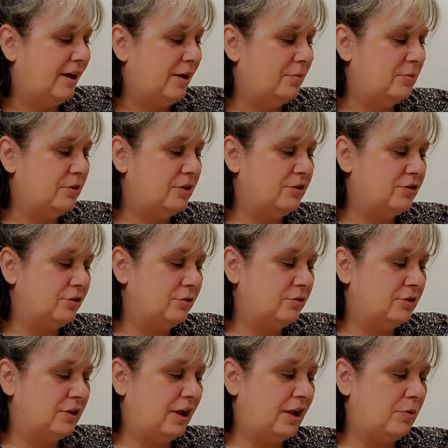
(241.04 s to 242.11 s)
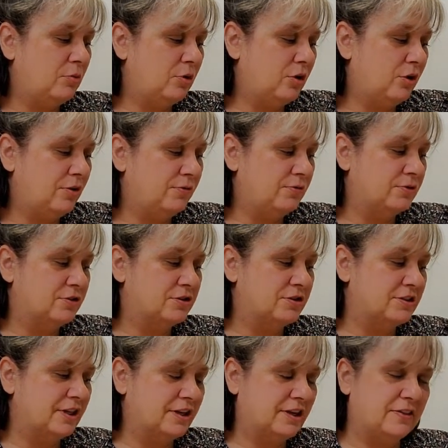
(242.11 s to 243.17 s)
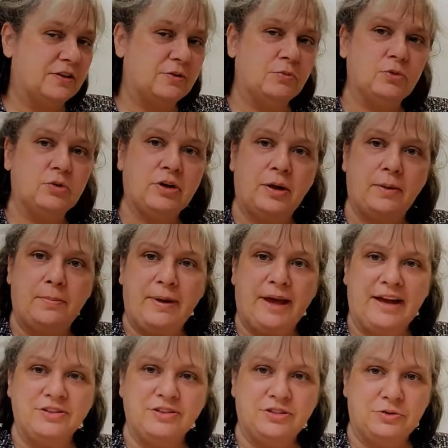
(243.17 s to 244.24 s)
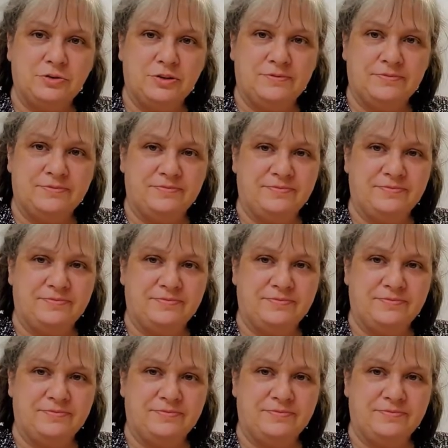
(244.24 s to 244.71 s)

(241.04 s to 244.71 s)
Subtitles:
going to turn the camera off for just a second and then we'll come back to it.